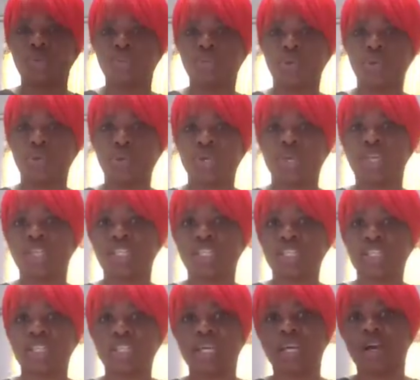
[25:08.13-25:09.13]
so you can
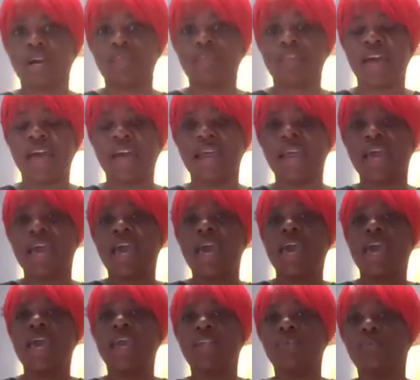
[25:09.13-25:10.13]
just click on that,
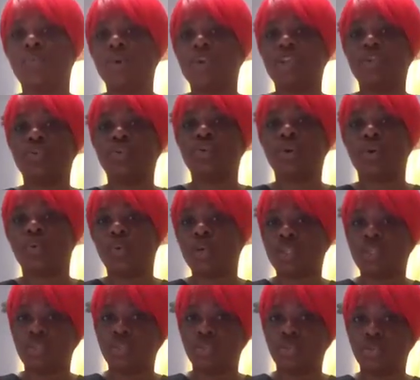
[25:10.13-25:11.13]
and when you go
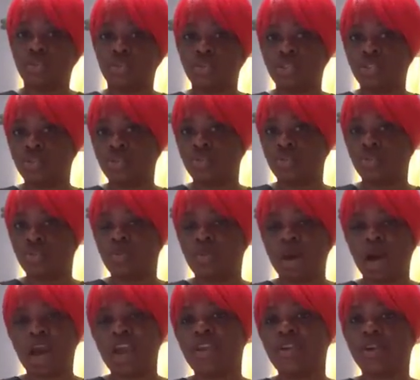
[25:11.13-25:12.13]
in to
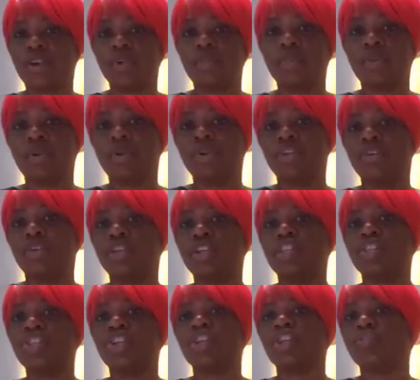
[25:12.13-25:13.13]
buy your computer, you can
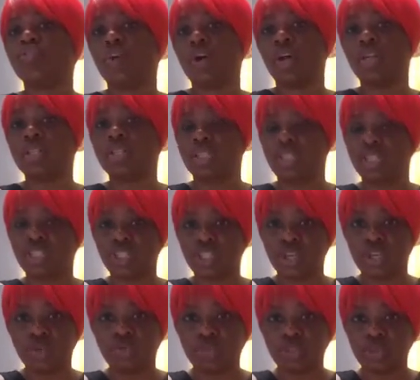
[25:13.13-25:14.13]
search for all of these
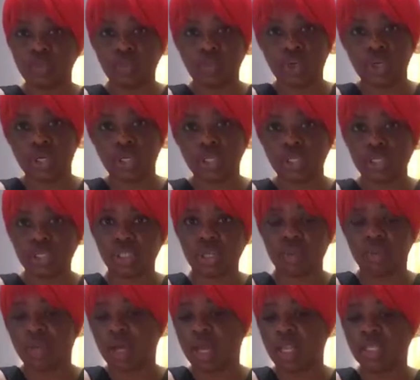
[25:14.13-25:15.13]
terms and words and
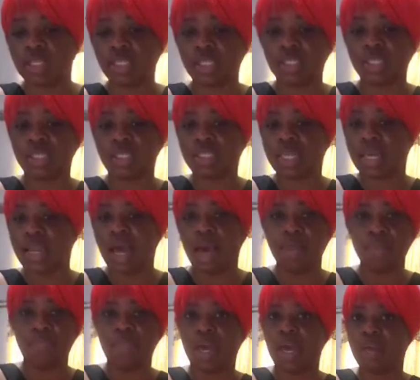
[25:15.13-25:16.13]
terminologies that
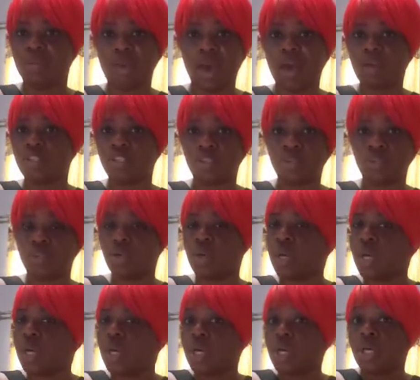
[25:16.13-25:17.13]
I'm not about to
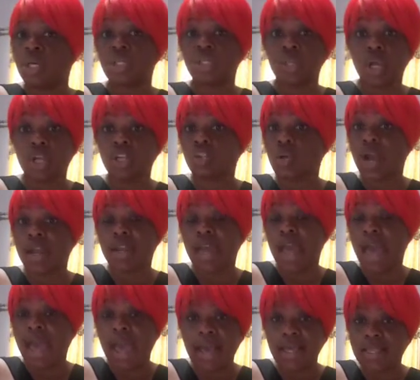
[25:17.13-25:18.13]
start trying
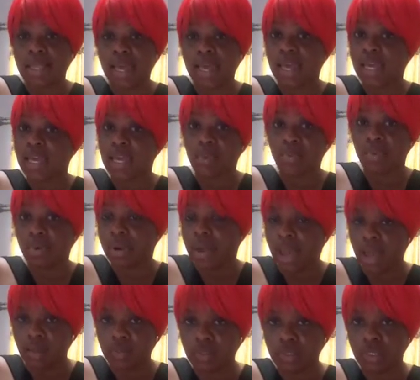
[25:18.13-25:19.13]
to act like I can
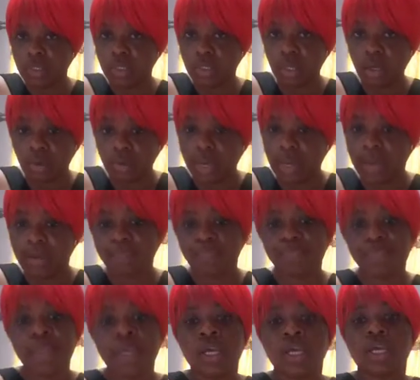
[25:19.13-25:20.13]
pronounce. Okay,
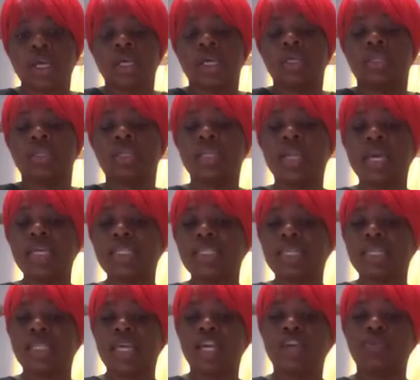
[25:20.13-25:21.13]
the next
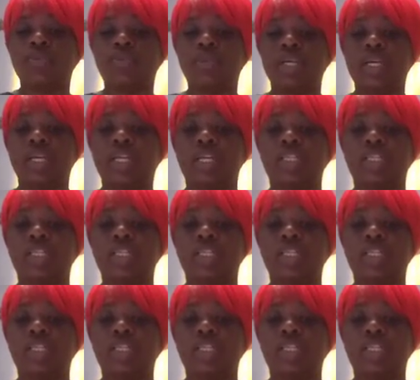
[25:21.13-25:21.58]
thing that you need